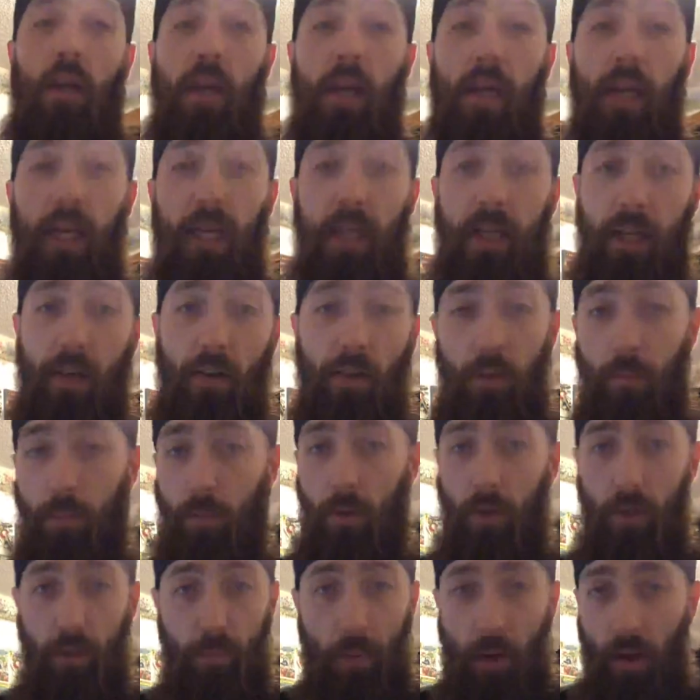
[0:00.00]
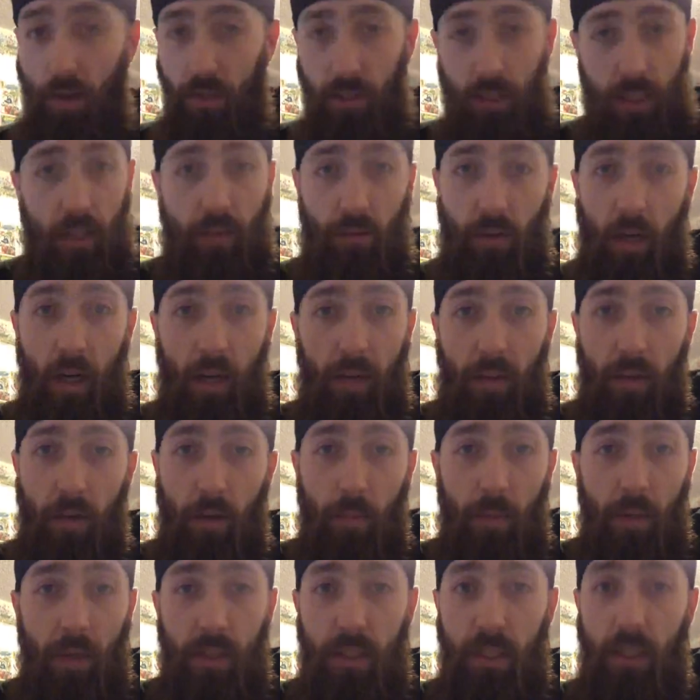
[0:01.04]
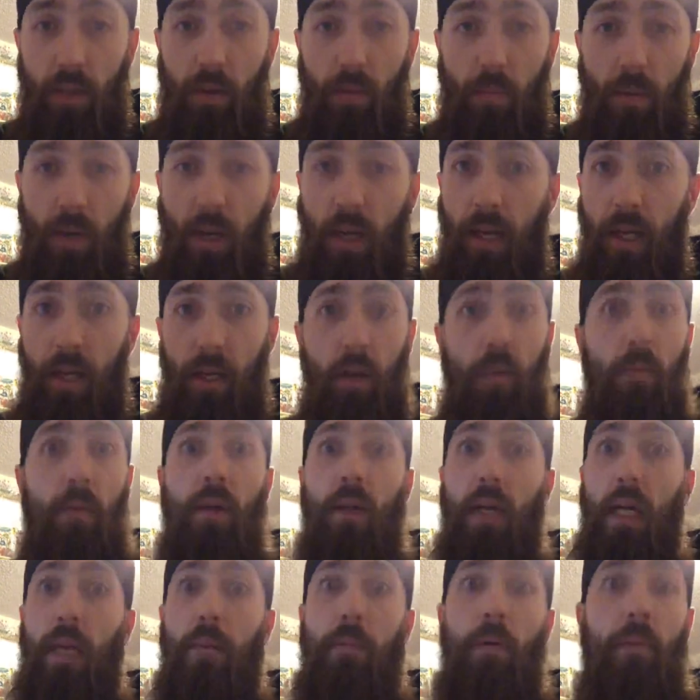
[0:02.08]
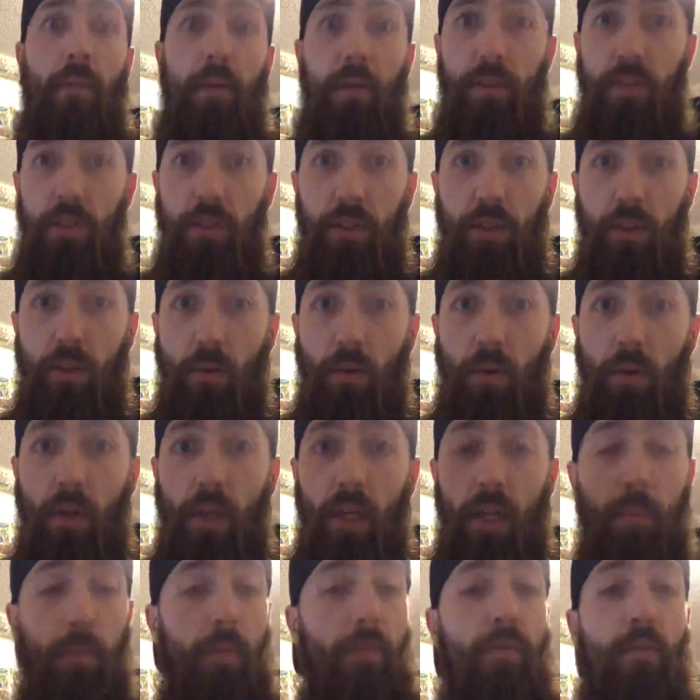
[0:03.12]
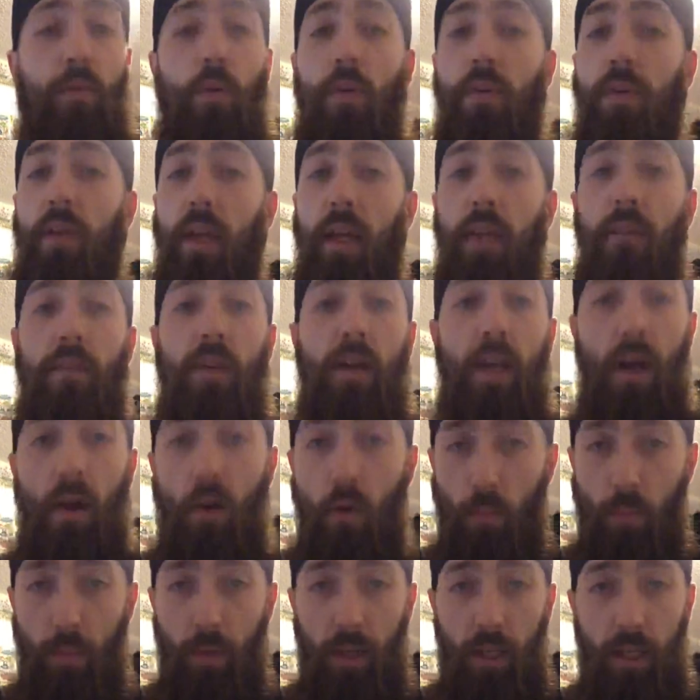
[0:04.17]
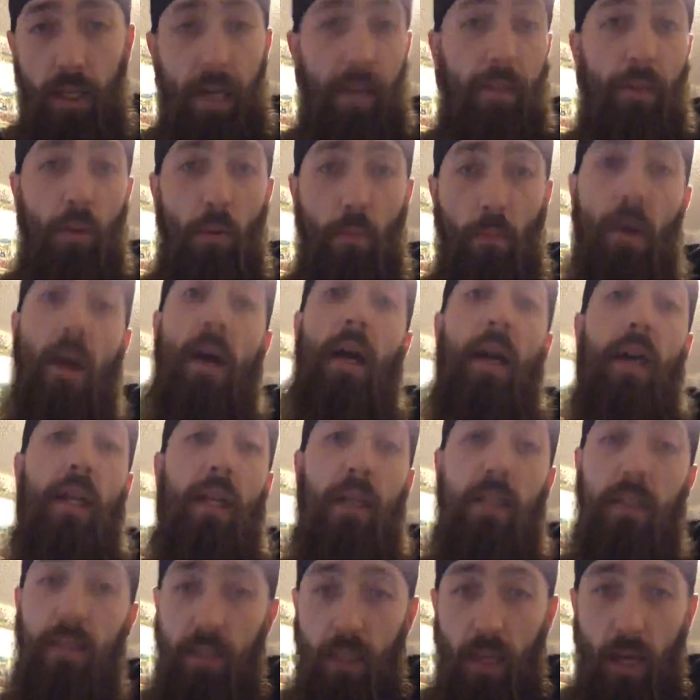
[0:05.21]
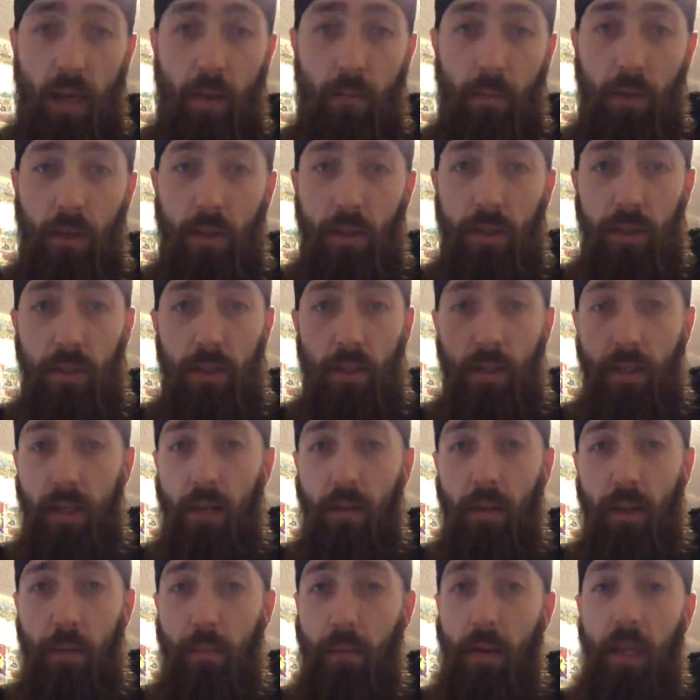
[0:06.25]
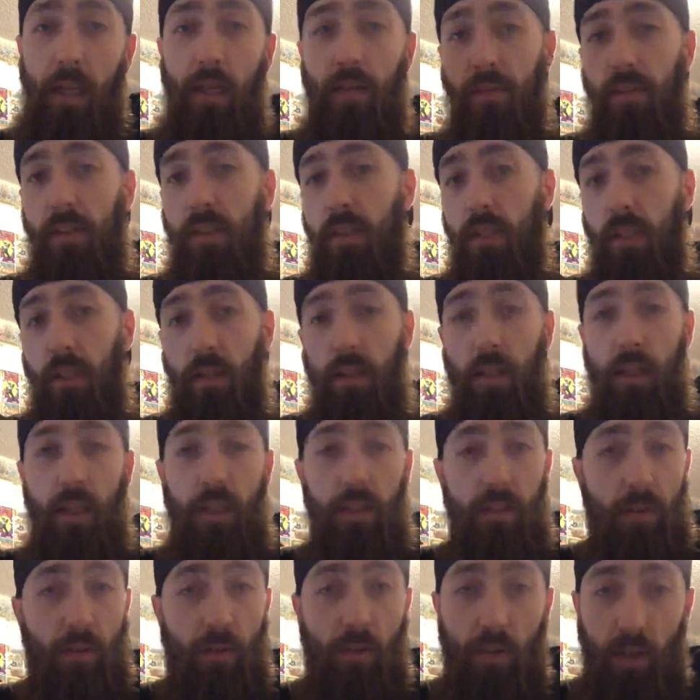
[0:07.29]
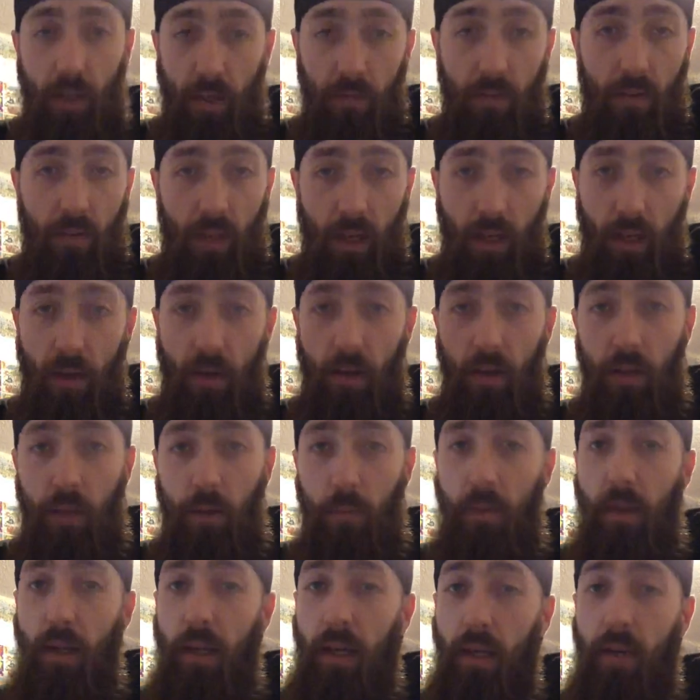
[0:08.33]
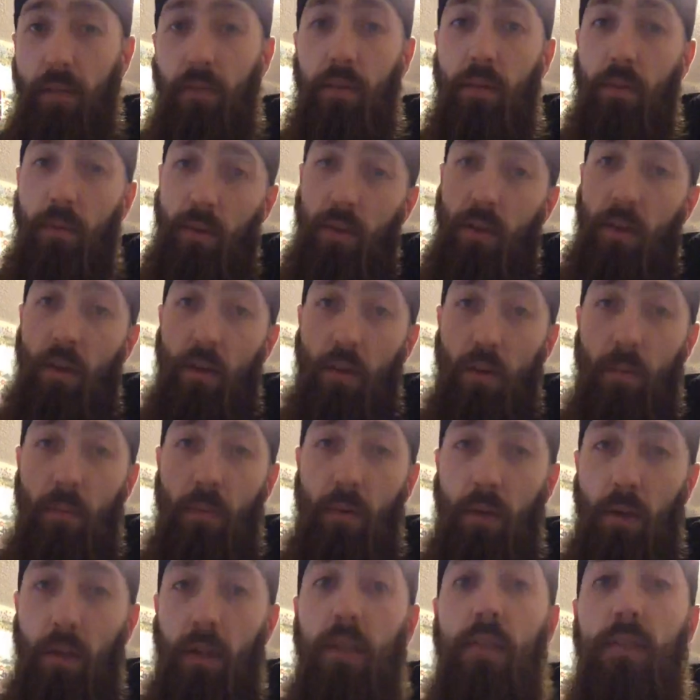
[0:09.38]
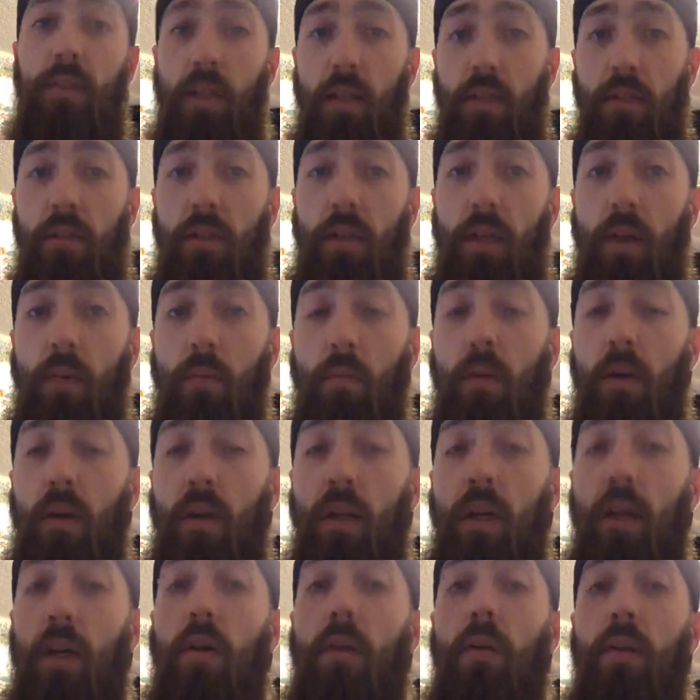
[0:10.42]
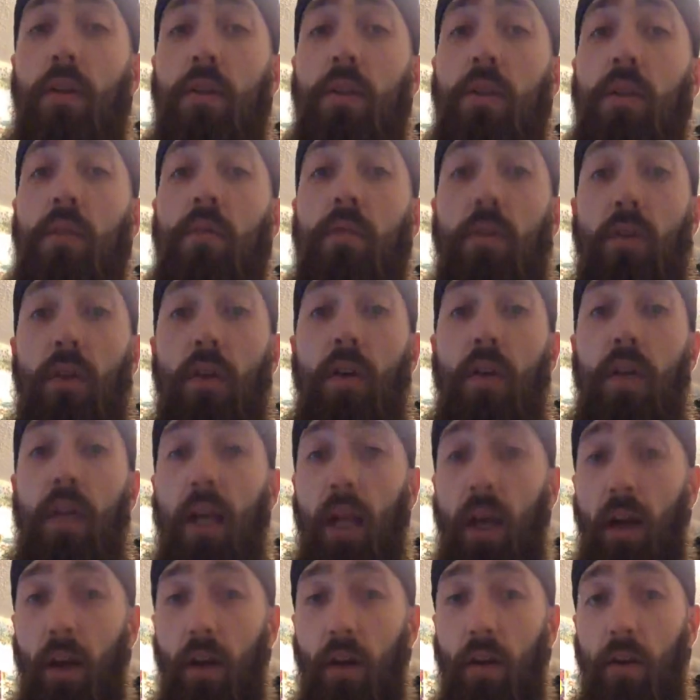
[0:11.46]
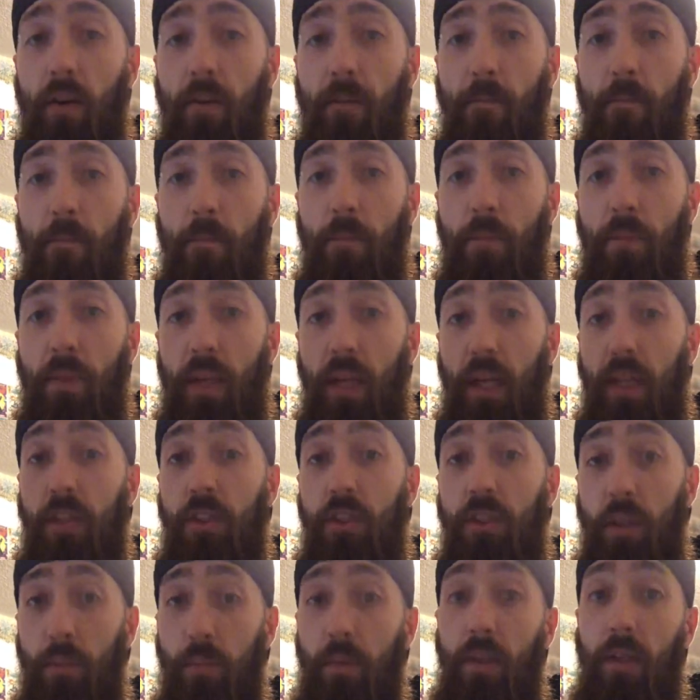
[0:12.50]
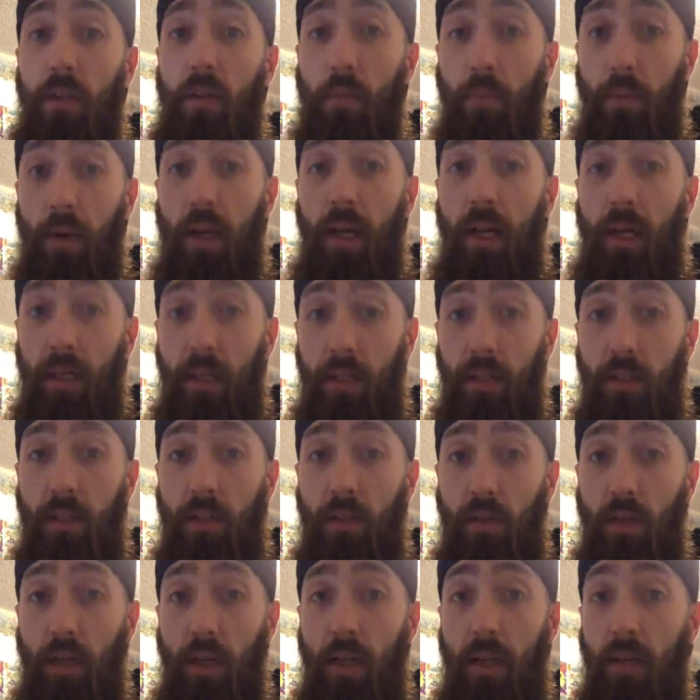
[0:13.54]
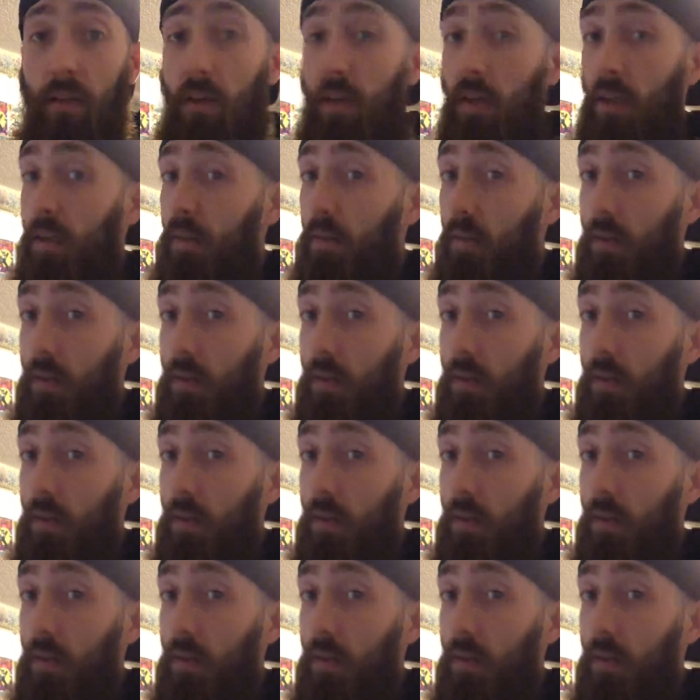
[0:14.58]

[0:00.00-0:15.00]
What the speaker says: and hear the book bouncing around there, because in their mind, oh my God, my book's destroyed. And before they even open it, in their mind, it's damaged. And they may even see things that aren't even there, and you may have to return the book. So they want to know that you took care in shipping their package. Okay, they're